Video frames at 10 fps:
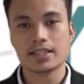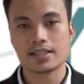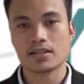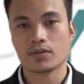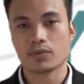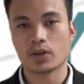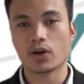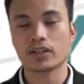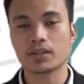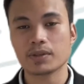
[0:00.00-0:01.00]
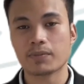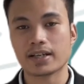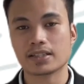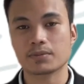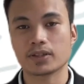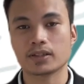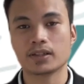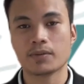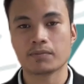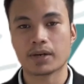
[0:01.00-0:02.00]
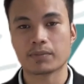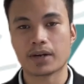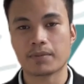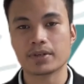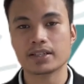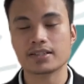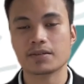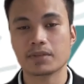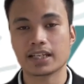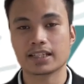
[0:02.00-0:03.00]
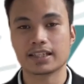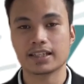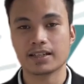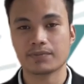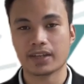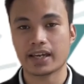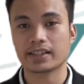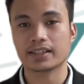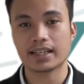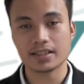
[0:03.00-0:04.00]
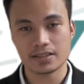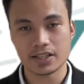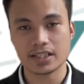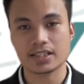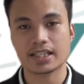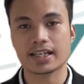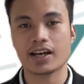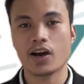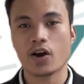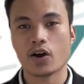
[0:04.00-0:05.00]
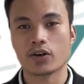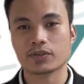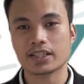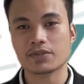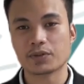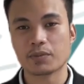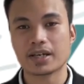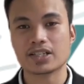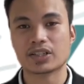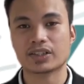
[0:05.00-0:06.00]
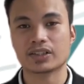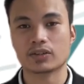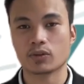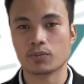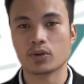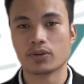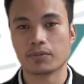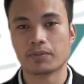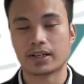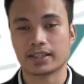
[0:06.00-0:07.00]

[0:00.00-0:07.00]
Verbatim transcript: This will only be possible by proper disseminating and exchanging of information to both